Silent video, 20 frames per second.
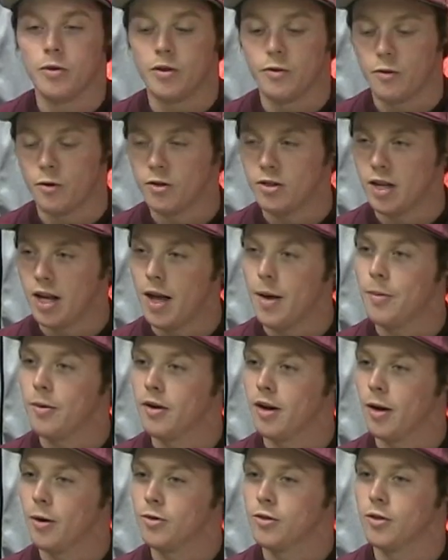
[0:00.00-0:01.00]
it first
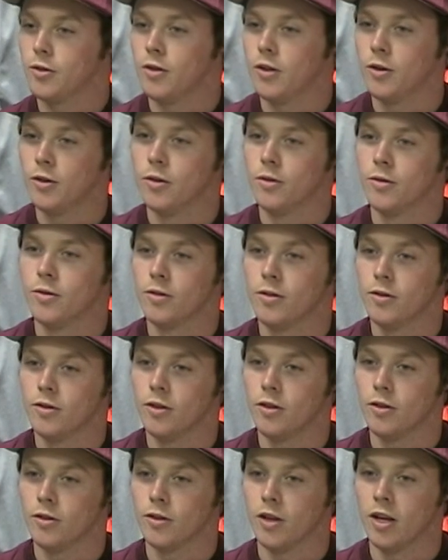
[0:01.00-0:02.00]
happened, I was a little
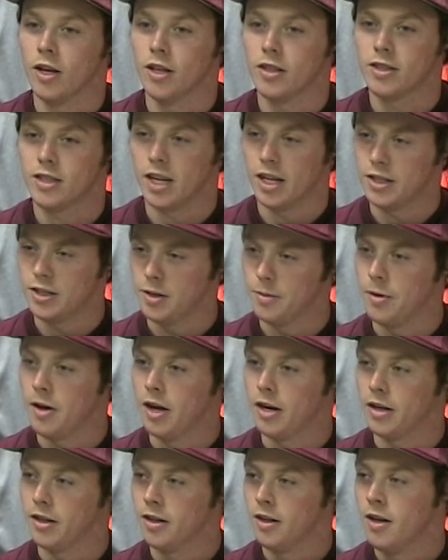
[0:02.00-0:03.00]
little uh, sketchy
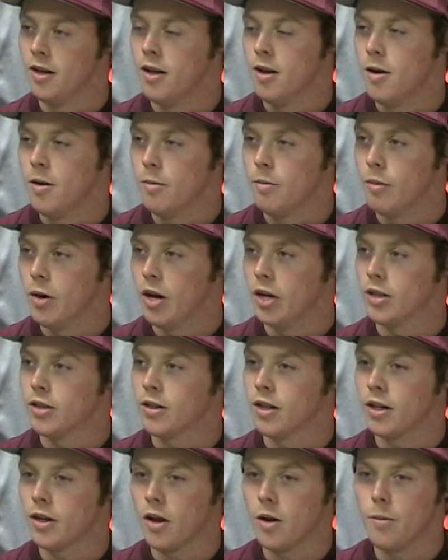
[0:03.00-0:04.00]
about it. Yeah. But
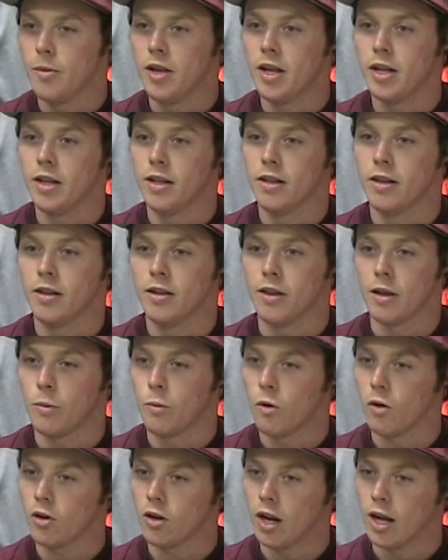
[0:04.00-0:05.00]
they come in, they
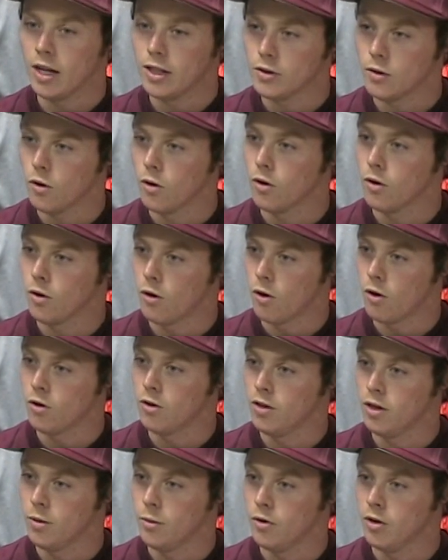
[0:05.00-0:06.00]
work as hard or harder
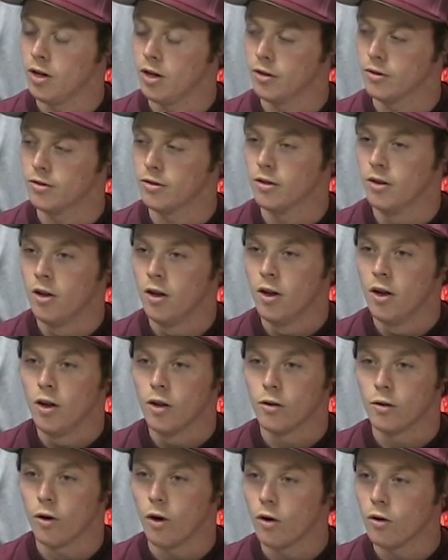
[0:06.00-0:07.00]
than anyone else.
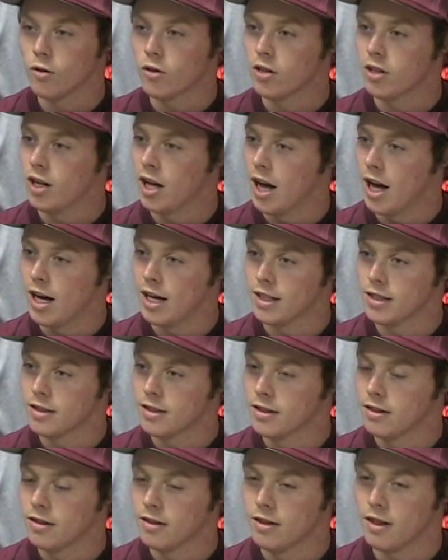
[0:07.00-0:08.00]
They're all good
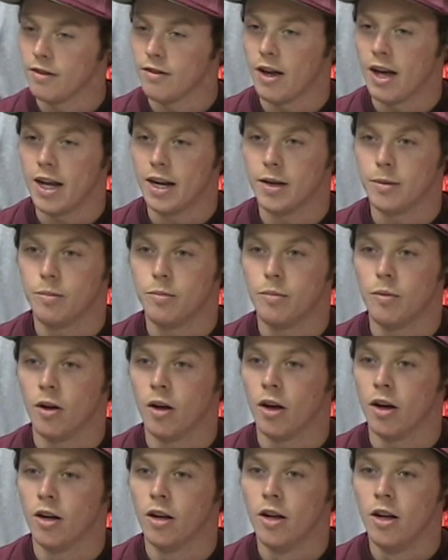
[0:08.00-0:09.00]
guys. They've mm-hmm. added
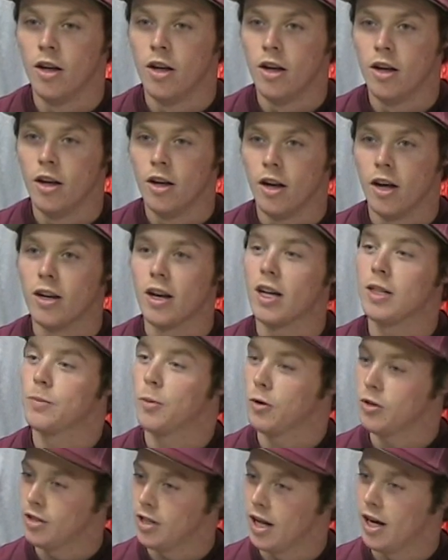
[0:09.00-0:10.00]
uh, a nice
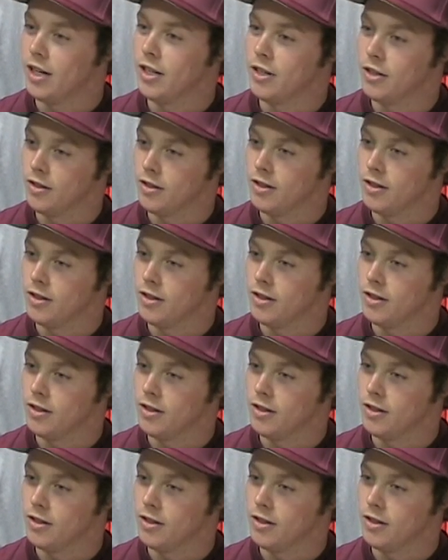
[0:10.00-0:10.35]
personality to the